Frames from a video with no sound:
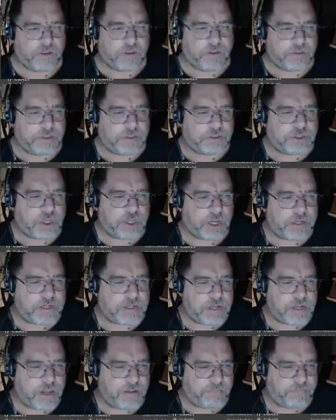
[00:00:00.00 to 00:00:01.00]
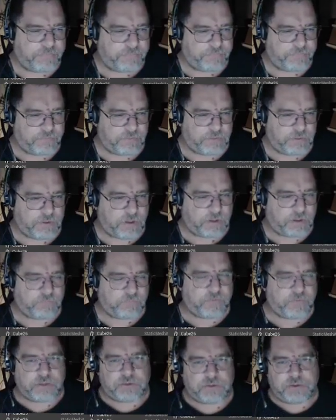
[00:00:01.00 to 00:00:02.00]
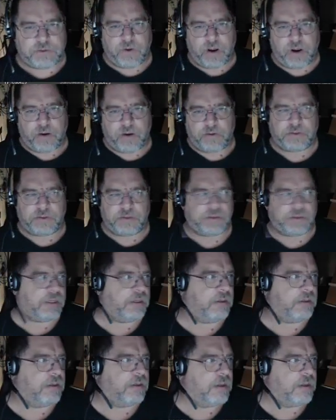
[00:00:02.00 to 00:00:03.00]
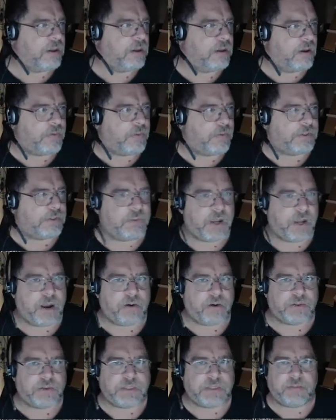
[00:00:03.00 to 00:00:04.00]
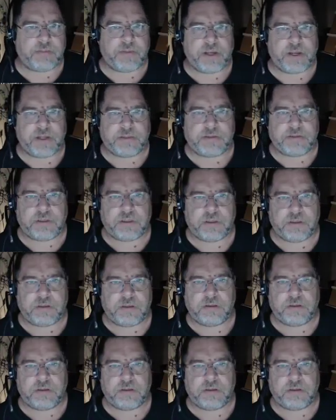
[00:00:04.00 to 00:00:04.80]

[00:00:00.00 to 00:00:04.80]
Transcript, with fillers: it's good enough y'all have gotten two hours and almost three hours out of my ass tonight